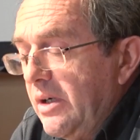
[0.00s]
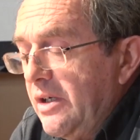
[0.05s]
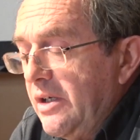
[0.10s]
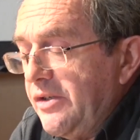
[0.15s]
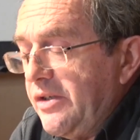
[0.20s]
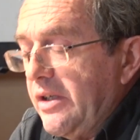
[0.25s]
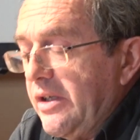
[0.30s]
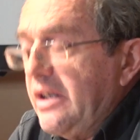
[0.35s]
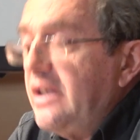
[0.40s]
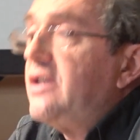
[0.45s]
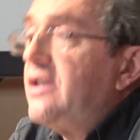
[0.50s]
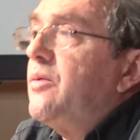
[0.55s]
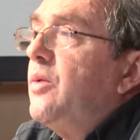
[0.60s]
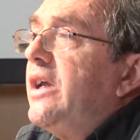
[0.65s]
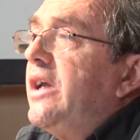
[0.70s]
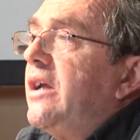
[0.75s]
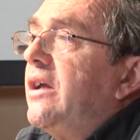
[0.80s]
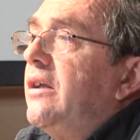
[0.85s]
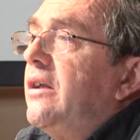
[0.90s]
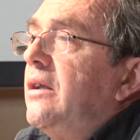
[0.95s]
answer this,
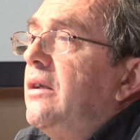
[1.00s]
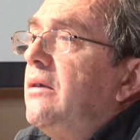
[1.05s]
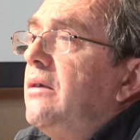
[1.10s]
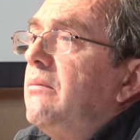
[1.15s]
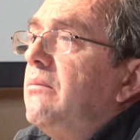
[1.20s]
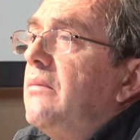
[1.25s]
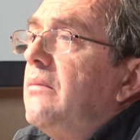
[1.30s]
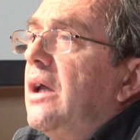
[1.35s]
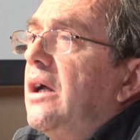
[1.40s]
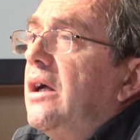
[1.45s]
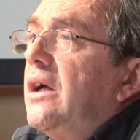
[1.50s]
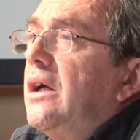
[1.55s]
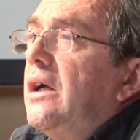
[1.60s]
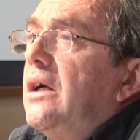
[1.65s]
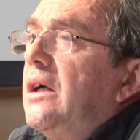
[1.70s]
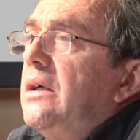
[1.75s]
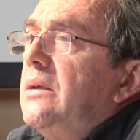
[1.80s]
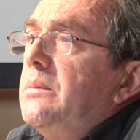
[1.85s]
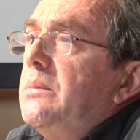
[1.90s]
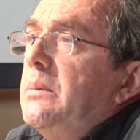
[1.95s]
we can
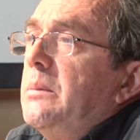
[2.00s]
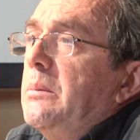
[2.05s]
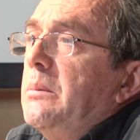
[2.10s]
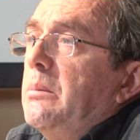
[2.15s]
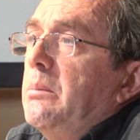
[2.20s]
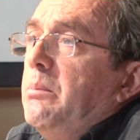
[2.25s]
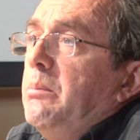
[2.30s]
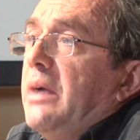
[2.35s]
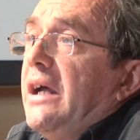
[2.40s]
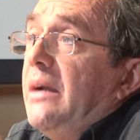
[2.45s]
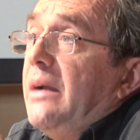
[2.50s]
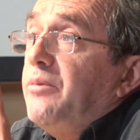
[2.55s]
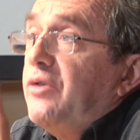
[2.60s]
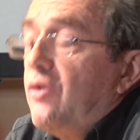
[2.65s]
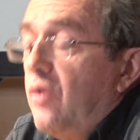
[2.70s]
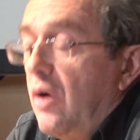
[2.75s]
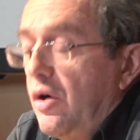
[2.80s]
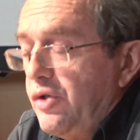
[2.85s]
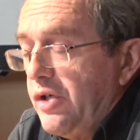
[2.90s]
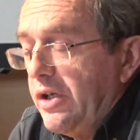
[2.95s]
perhaps
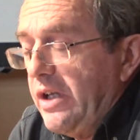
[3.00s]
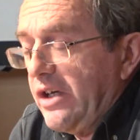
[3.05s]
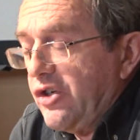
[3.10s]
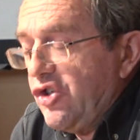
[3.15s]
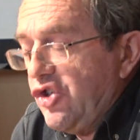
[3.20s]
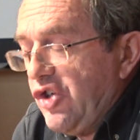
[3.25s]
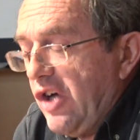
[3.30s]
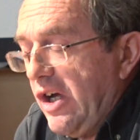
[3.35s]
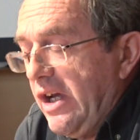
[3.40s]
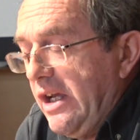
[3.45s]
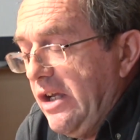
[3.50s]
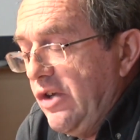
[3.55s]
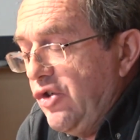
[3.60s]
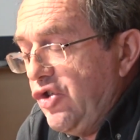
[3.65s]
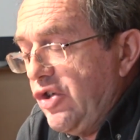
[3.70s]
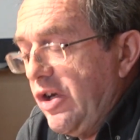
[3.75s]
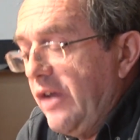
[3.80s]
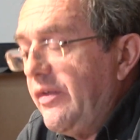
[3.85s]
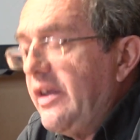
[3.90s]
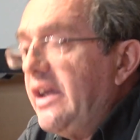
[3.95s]
quote an
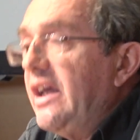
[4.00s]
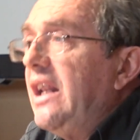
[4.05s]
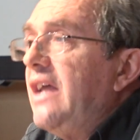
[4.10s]
exchange at the